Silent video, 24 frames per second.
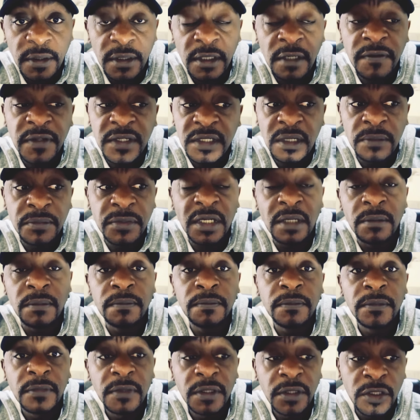even
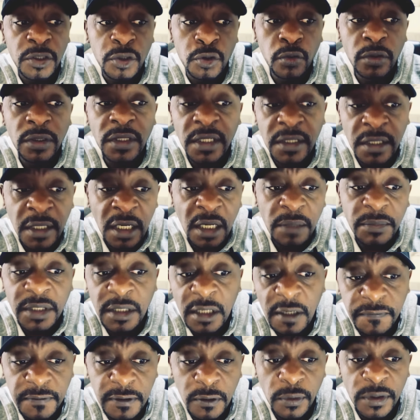sometimes the children that are coming
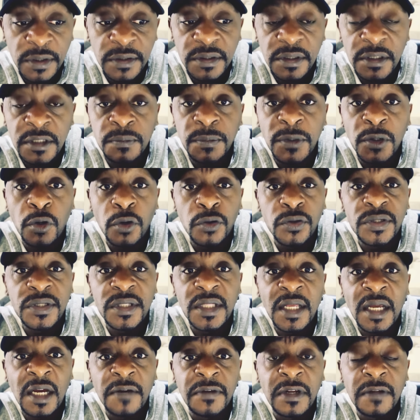afterwards, is because
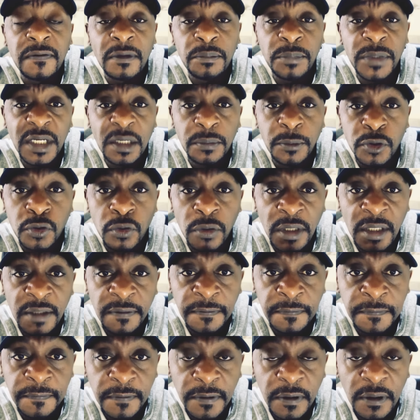they have never been able to
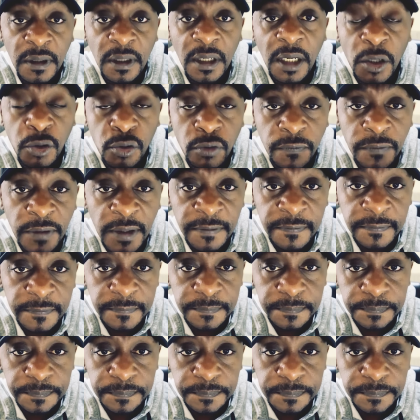live out of love.